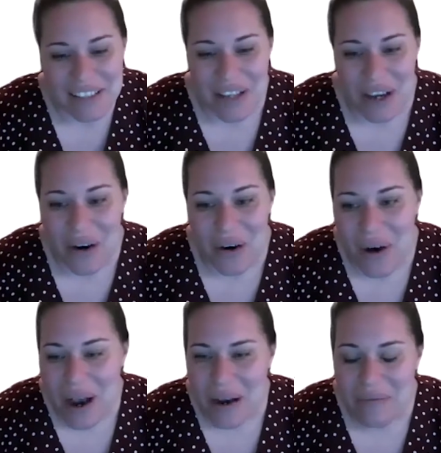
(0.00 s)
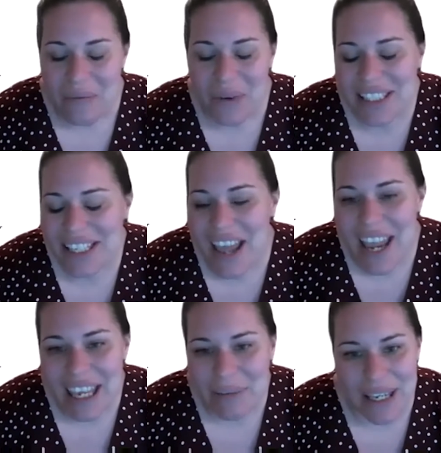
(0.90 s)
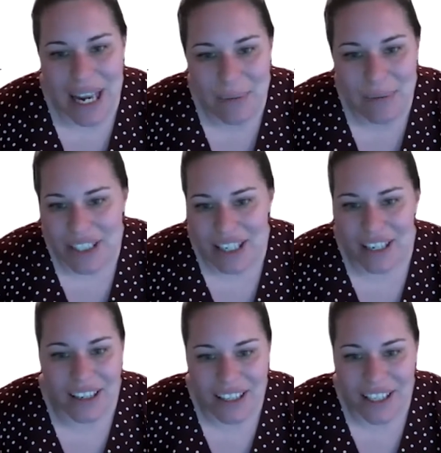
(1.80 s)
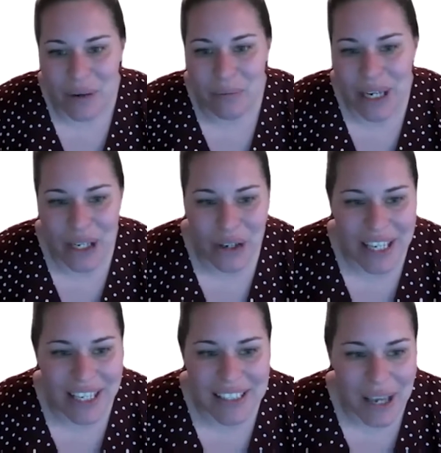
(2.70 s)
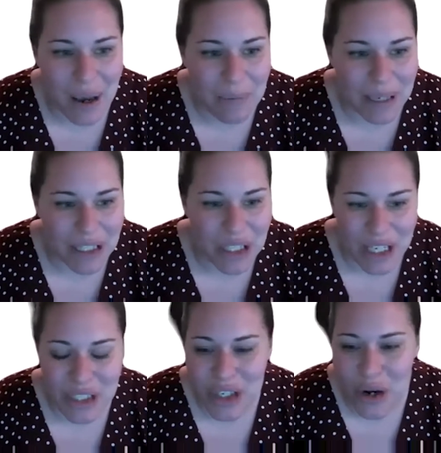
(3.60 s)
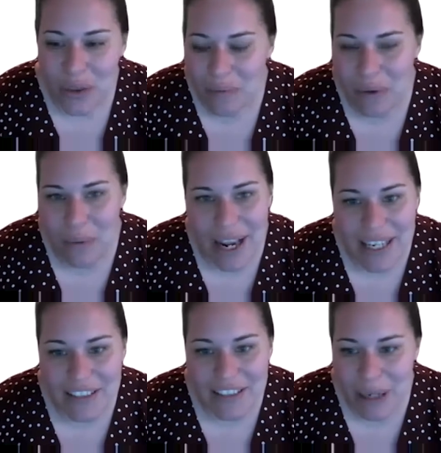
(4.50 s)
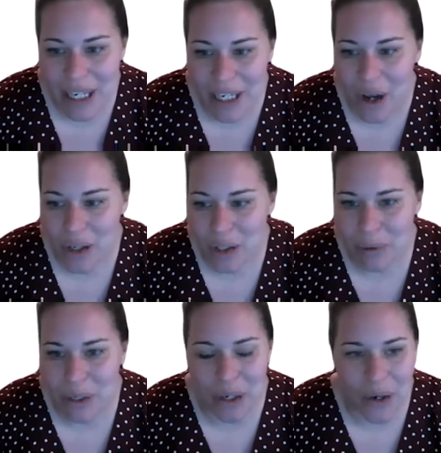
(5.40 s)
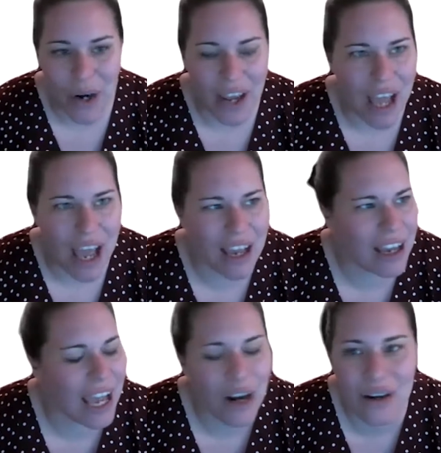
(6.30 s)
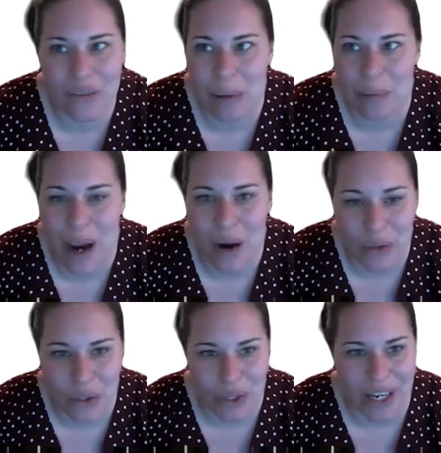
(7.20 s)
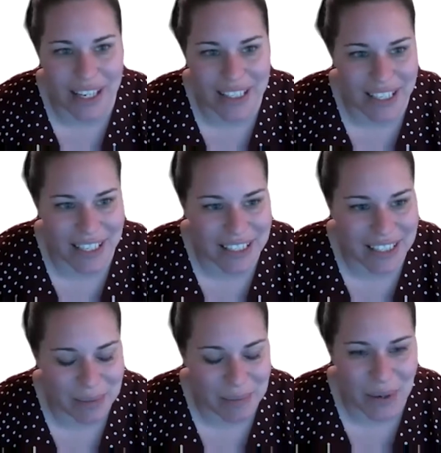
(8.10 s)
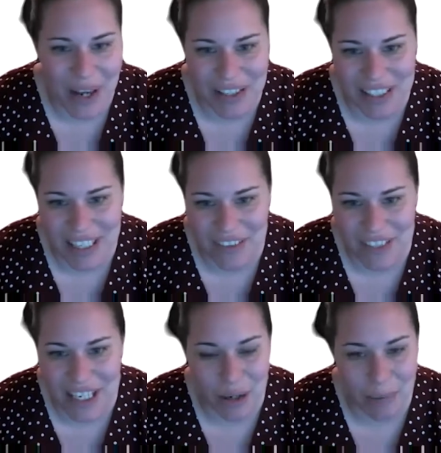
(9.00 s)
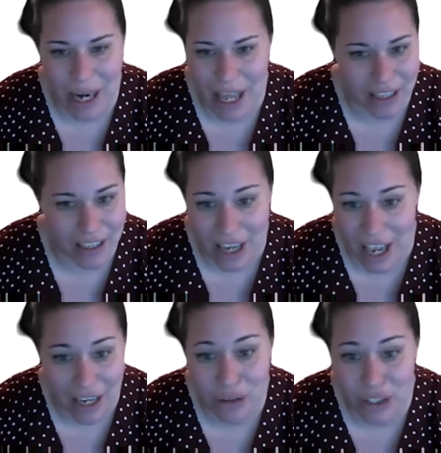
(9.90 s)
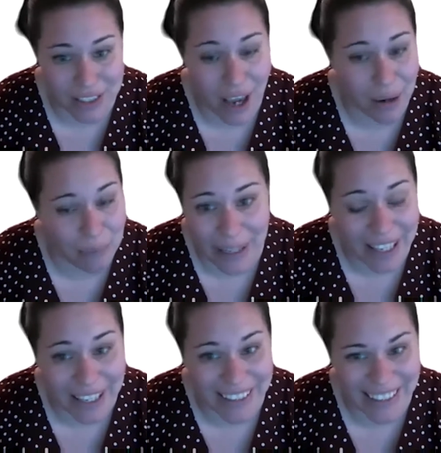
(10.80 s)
So what's it like being able to, bring your kids up and show them the ways of being an entrepreneur? I don't even remember how old your youngest is. It's been a while since I've seen her, but I know she's gotten big.